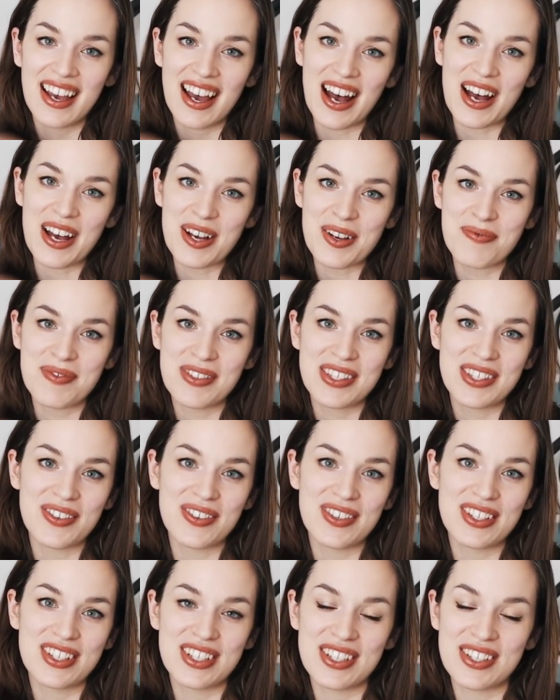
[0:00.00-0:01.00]

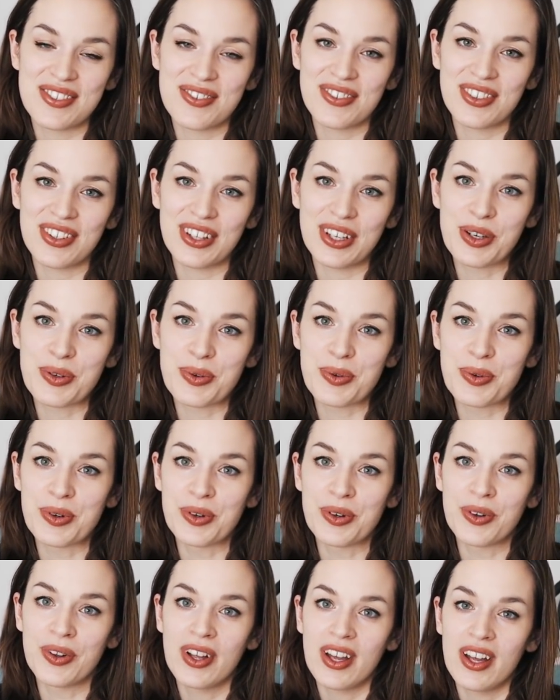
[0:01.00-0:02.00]
So it's just really
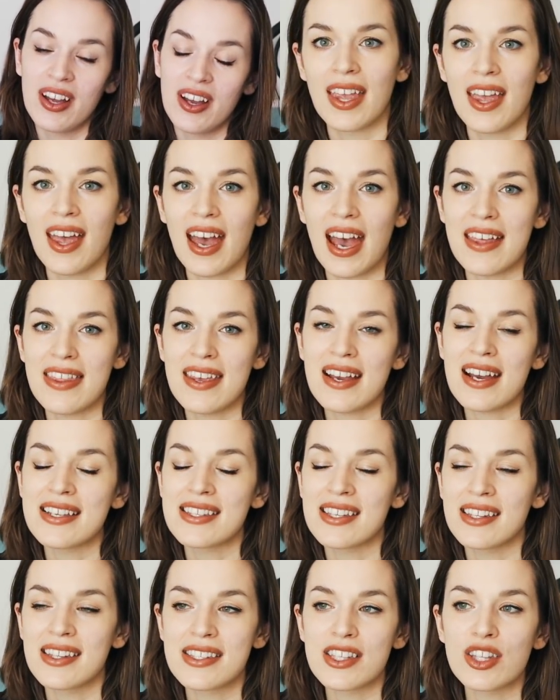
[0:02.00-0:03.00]
cool. I think I
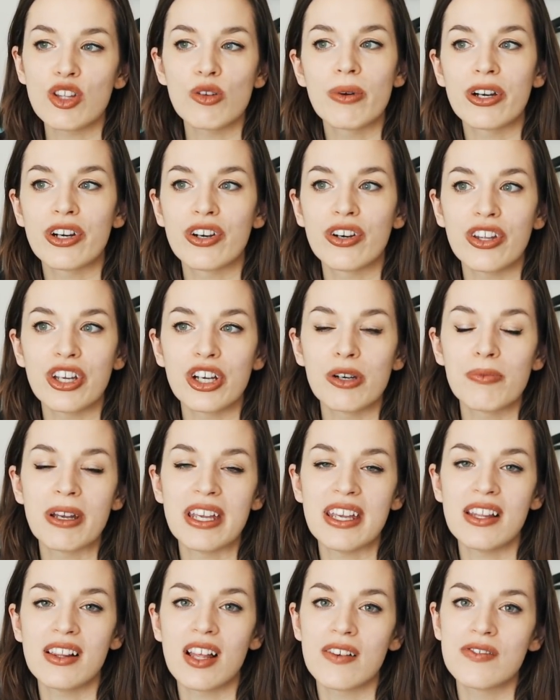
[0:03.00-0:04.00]
said this a little bit earlier, but
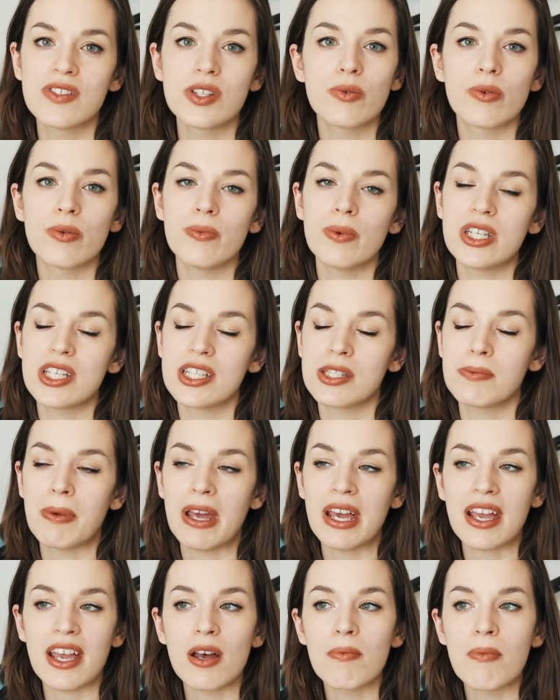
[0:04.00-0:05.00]
he loves it when we just
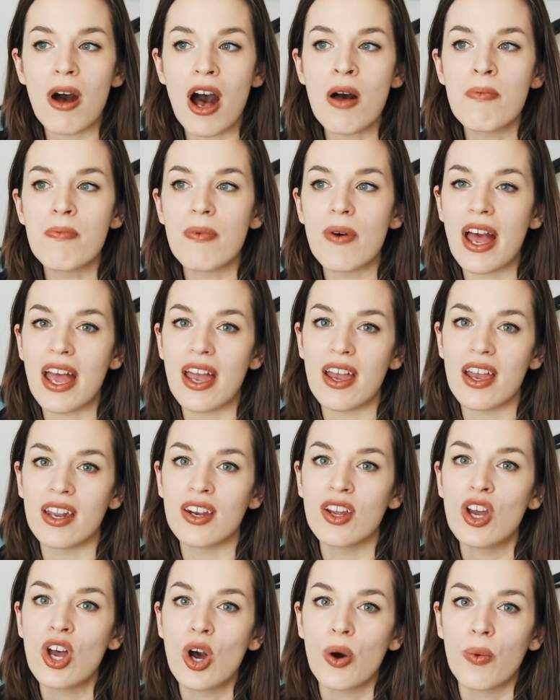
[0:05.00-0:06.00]
pick him up
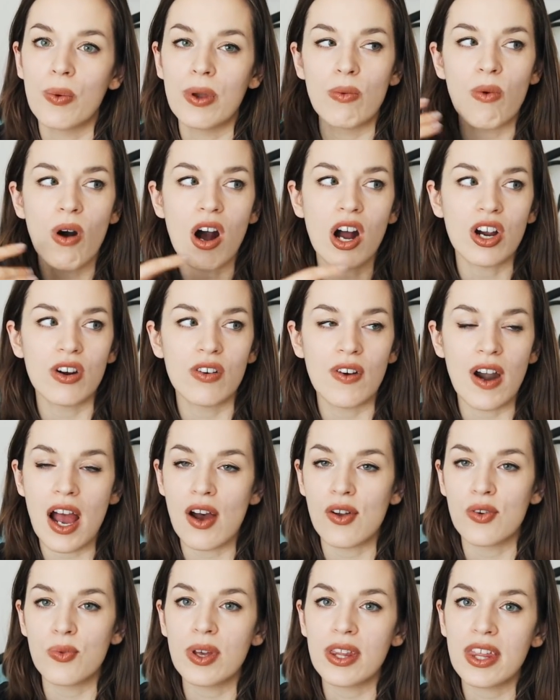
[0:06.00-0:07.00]
and we walk
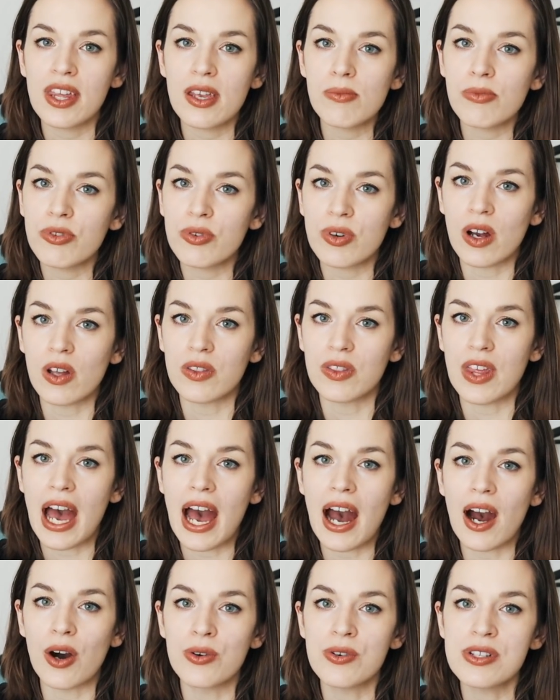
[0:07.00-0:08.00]
around with him throughout the
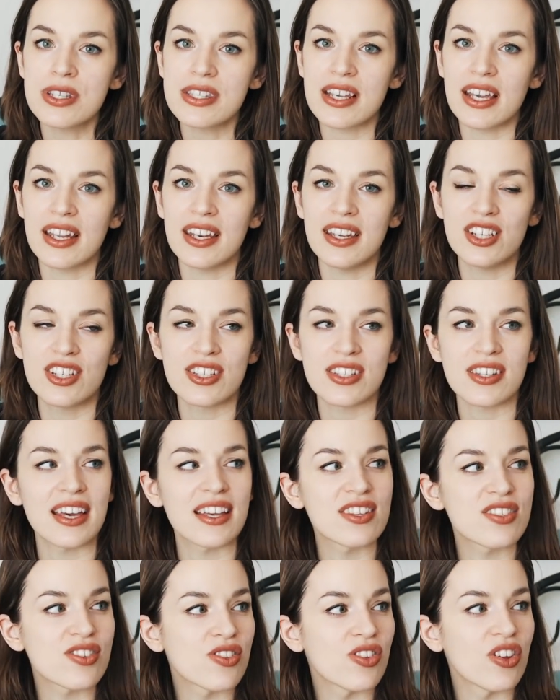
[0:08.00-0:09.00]
house, and he just
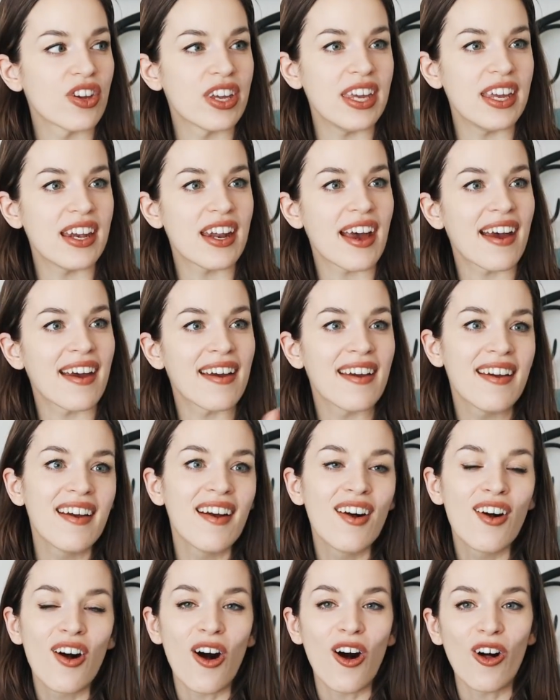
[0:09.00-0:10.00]
likes looking at
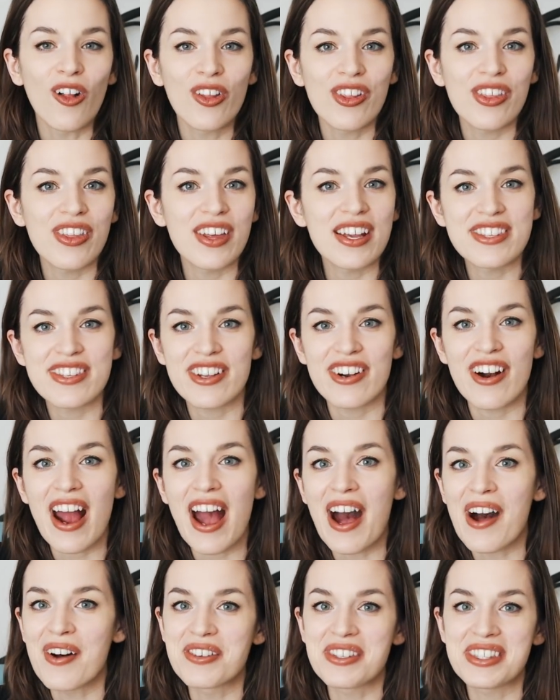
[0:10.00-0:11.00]
all the things in our
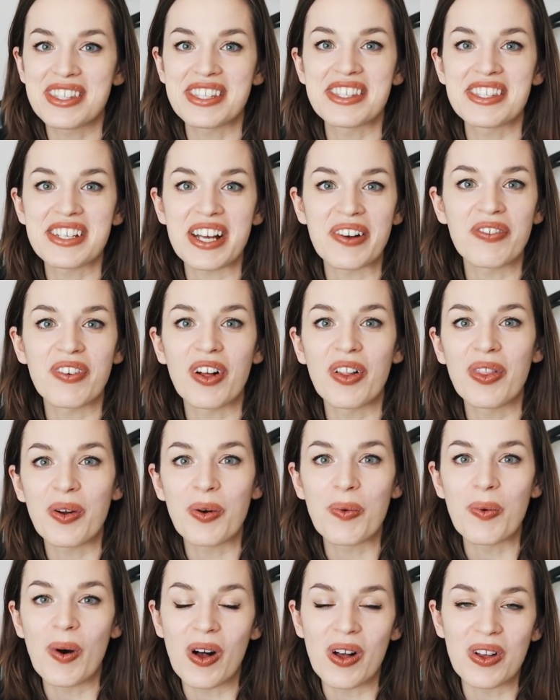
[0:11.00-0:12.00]
house, the stuff on the
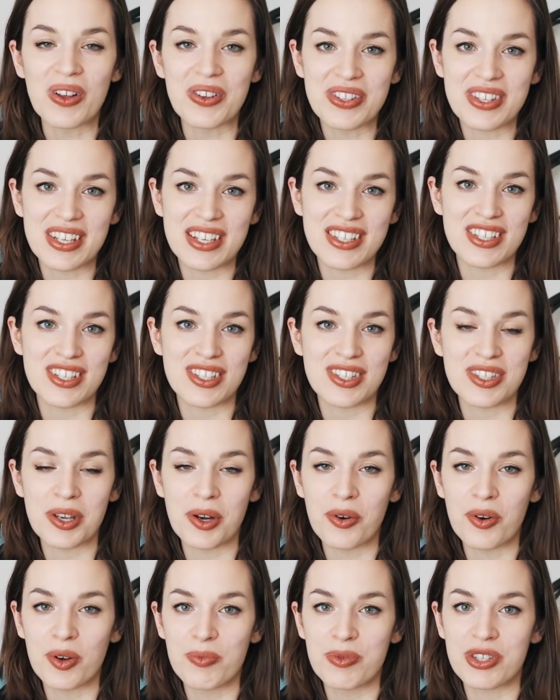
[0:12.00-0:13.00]
walls. He's just
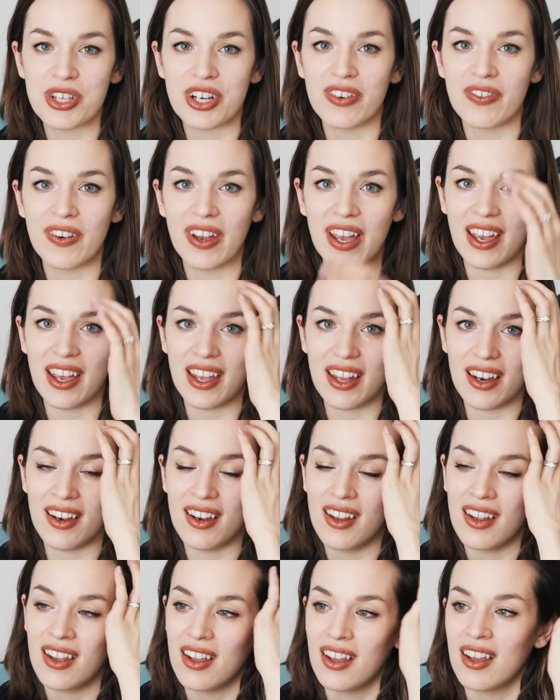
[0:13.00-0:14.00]
so observant,
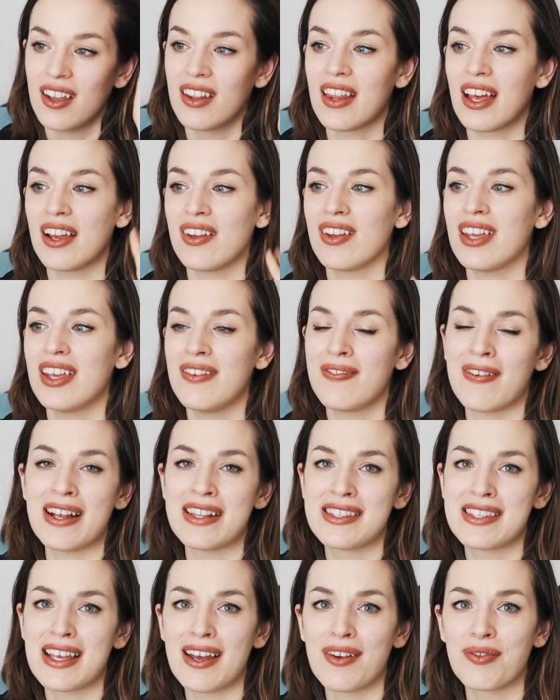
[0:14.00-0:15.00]
and like he
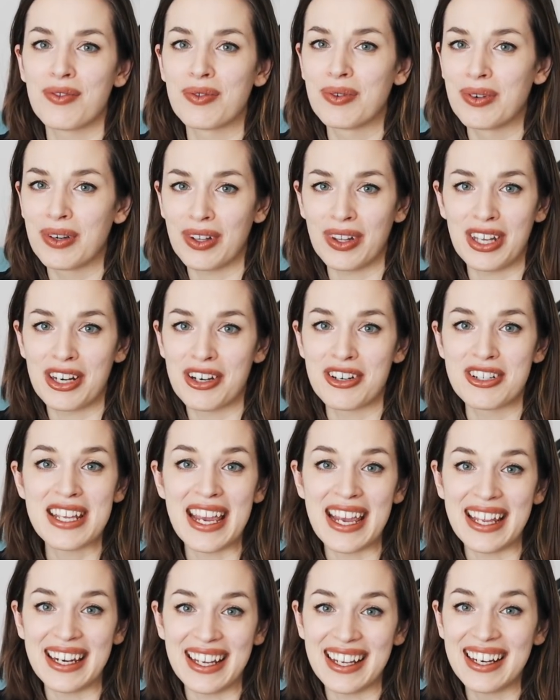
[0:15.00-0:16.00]
finds that really
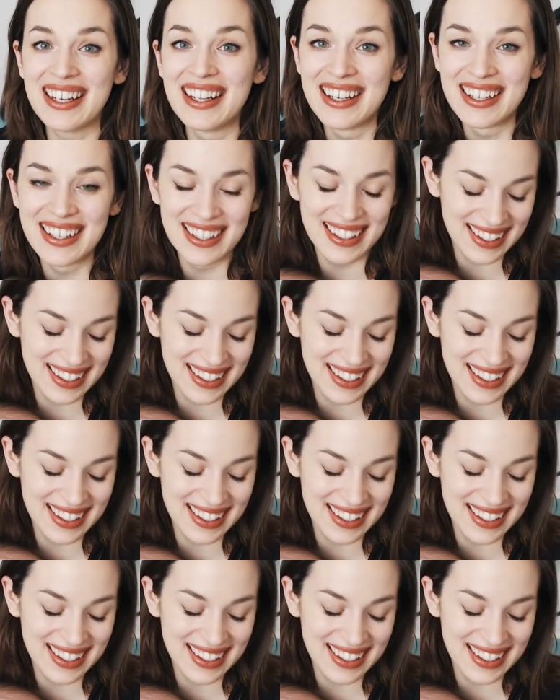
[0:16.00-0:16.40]
entertaining.